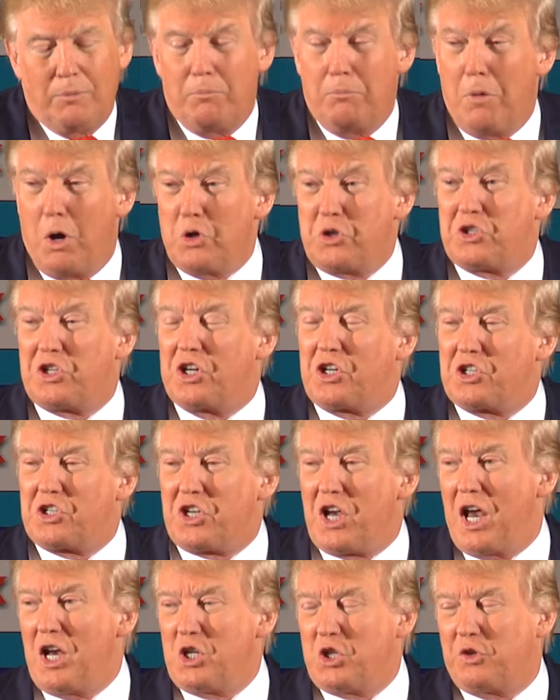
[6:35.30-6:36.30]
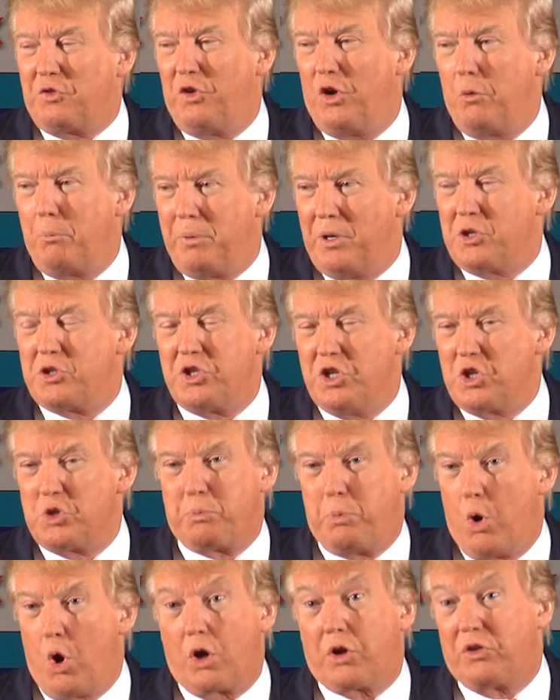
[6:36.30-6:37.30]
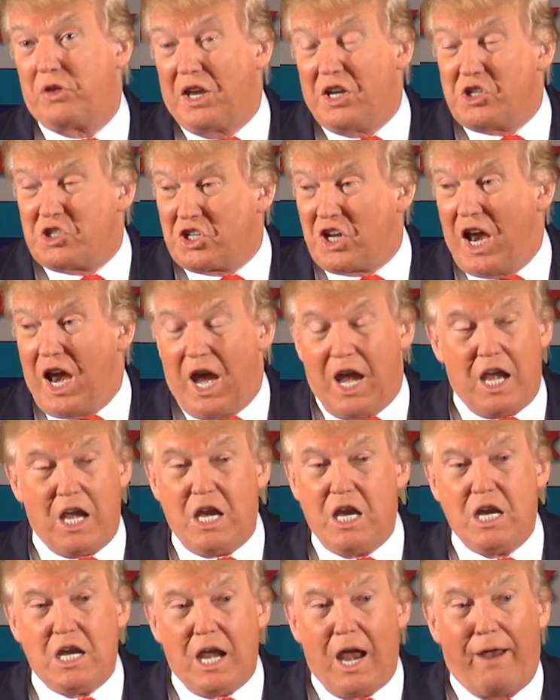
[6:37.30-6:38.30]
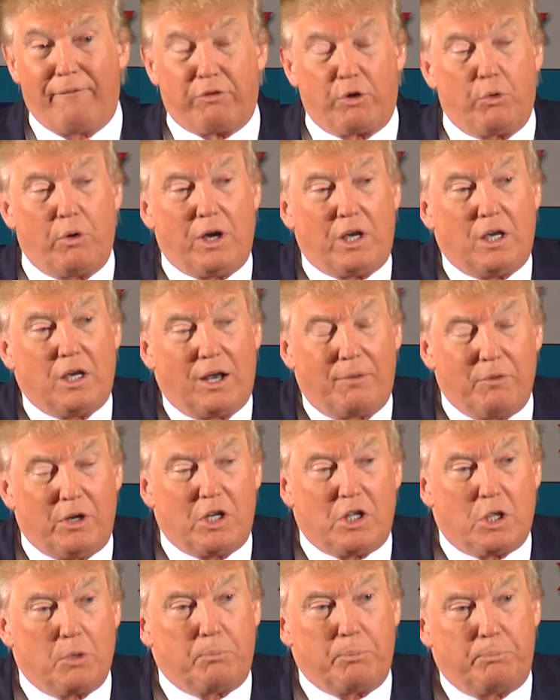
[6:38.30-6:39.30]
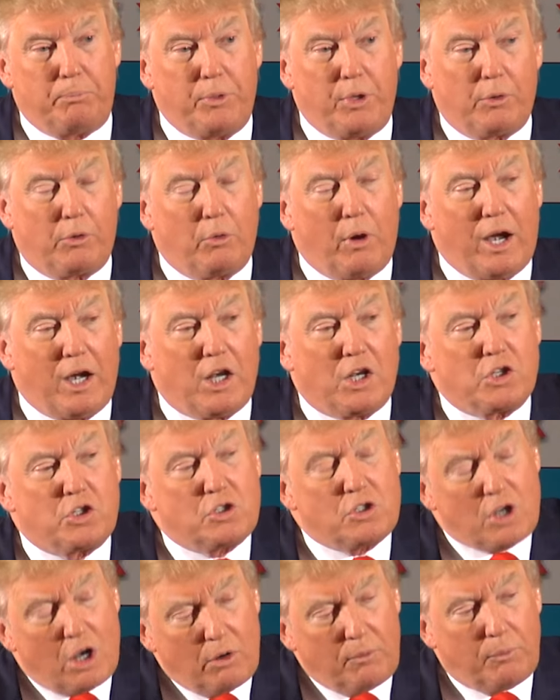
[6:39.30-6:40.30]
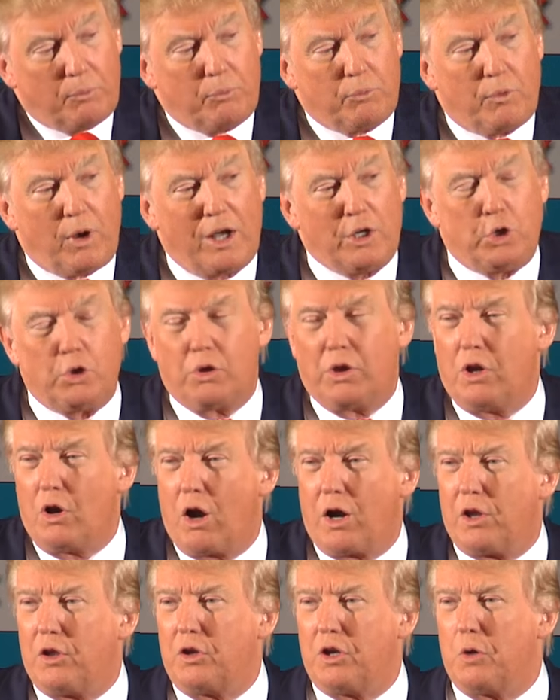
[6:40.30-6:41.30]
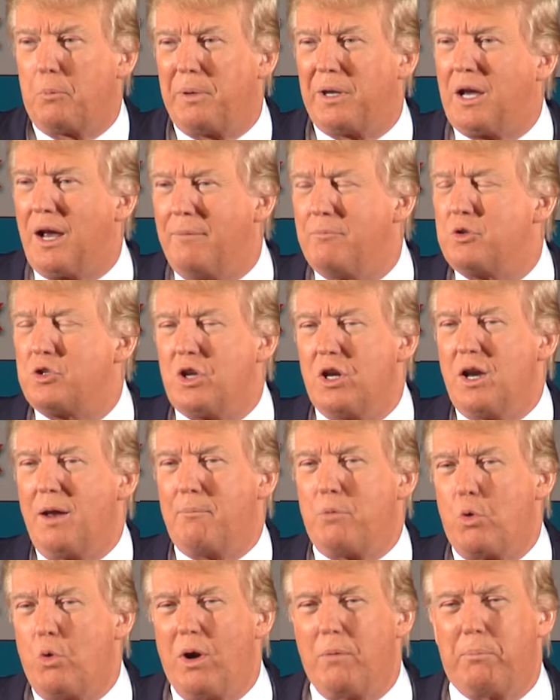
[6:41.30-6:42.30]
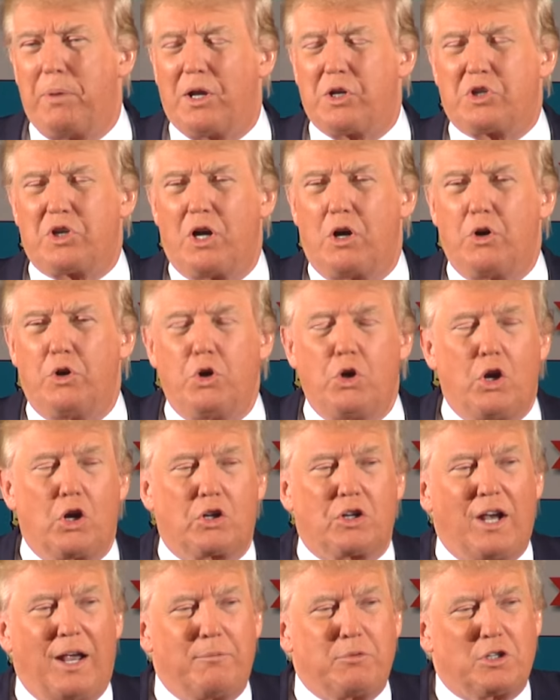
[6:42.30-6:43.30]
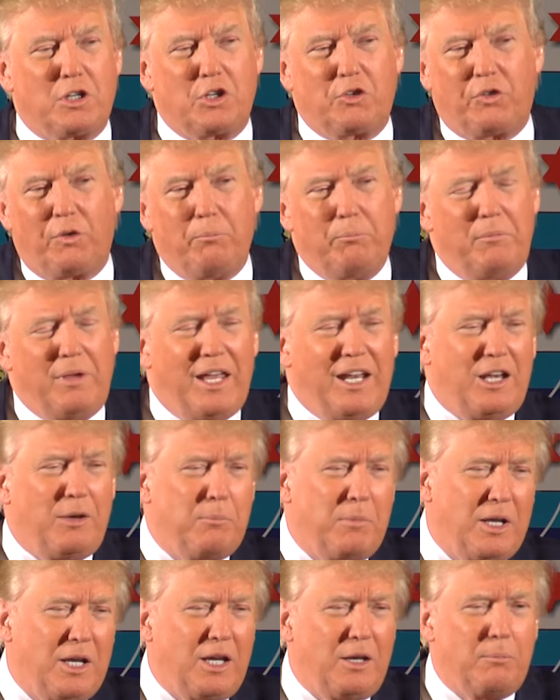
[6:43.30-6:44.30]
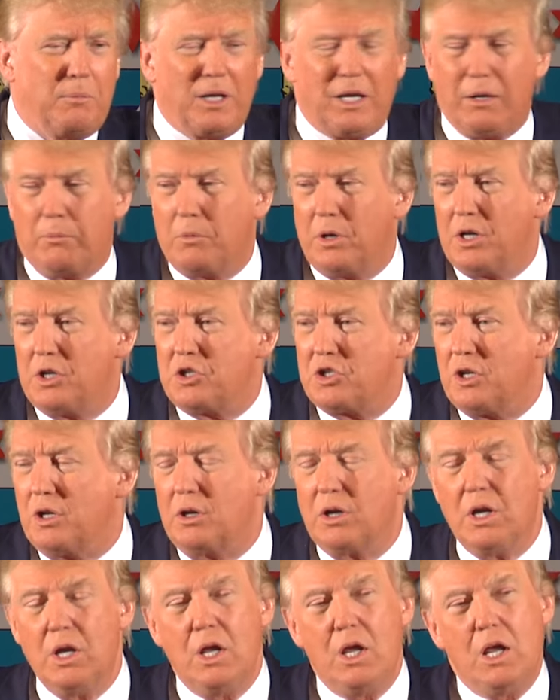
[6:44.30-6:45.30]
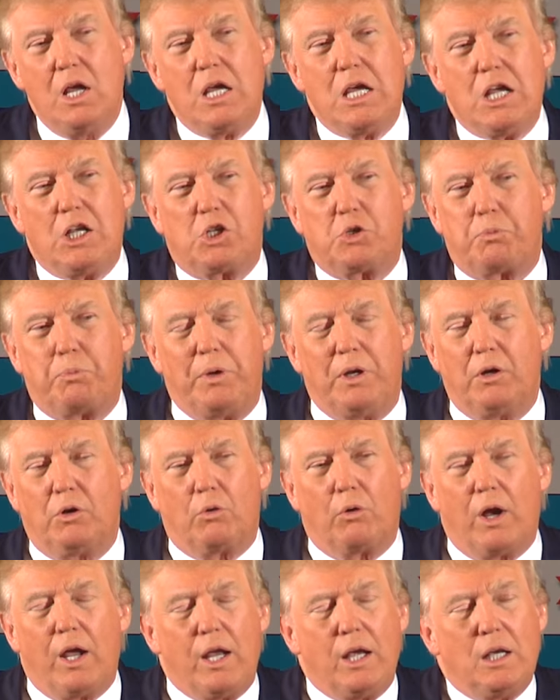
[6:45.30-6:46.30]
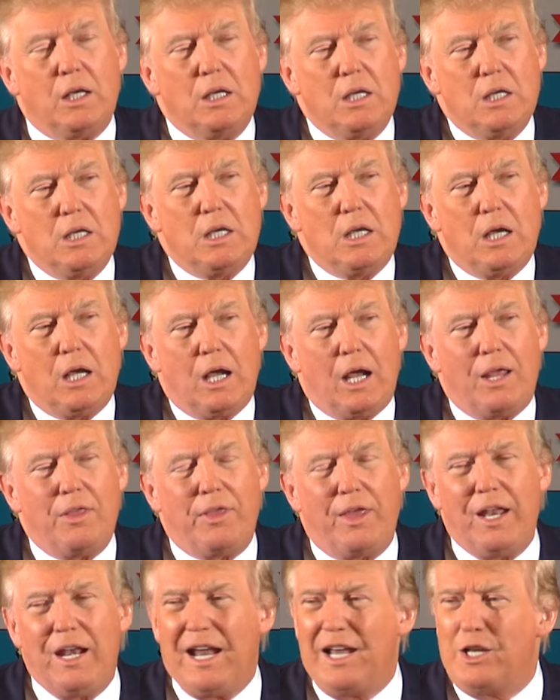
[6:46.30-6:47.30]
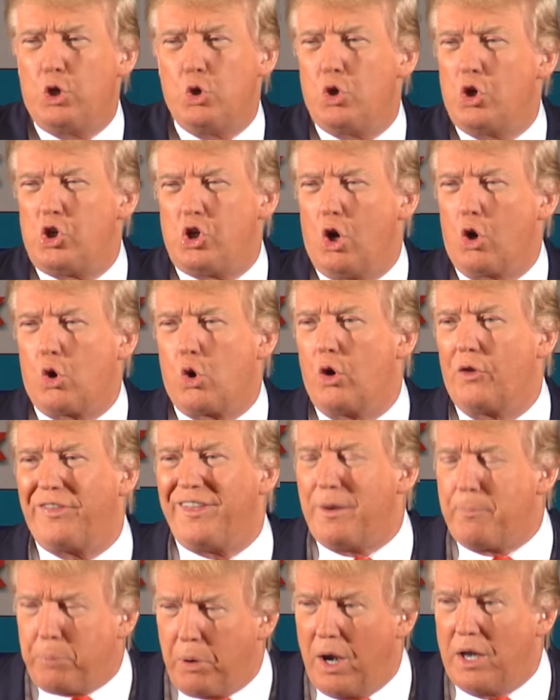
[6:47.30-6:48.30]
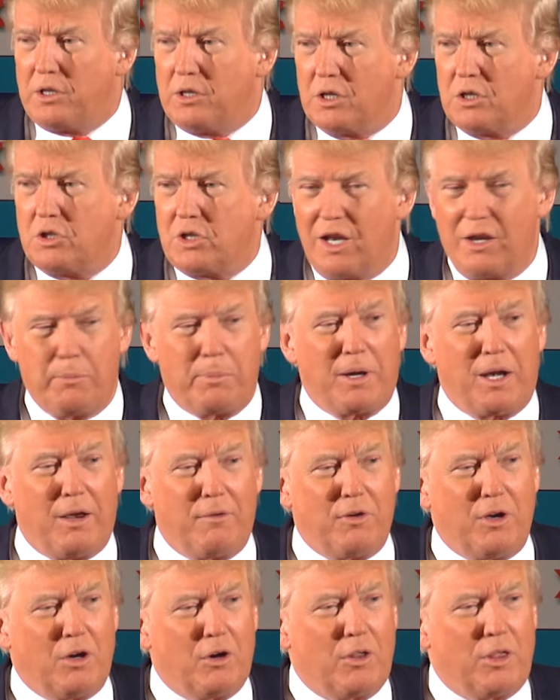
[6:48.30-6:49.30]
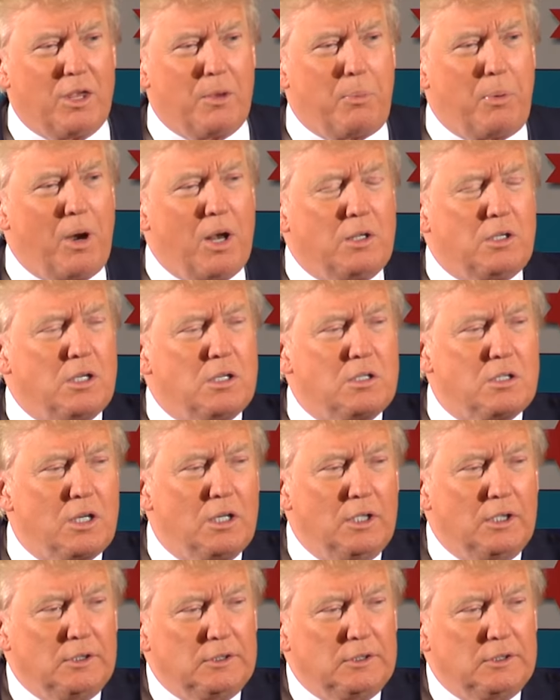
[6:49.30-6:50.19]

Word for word: most successful business book, they say, ever written. I mean, the, the greatest. So I do The Art of the Deal. becomes the number one bestseller on New York Times list for many, many, many months, and it's been great. And then I do a show called The Apprentice. Anybody ever hear of The Apprentice?